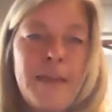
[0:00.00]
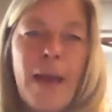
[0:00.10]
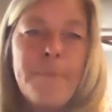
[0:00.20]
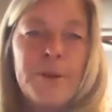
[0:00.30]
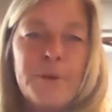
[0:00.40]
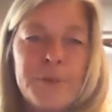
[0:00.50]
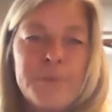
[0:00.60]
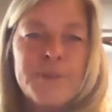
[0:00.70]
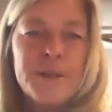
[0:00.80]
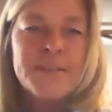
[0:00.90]
be happier with the
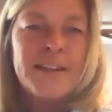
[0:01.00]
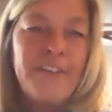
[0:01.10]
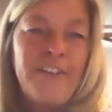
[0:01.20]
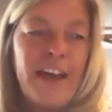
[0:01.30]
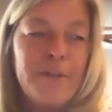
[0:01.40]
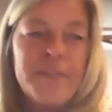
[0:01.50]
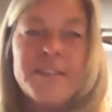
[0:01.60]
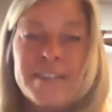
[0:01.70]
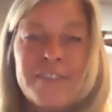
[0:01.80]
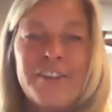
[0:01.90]
results that I've had with
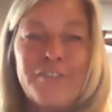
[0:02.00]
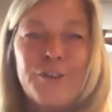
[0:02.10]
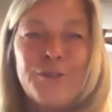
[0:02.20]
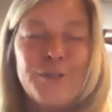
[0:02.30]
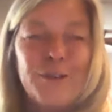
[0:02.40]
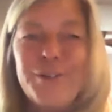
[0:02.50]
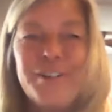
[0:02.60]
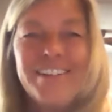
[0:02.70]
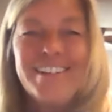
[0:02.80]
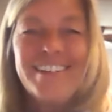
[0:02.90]
the stuff I've used. So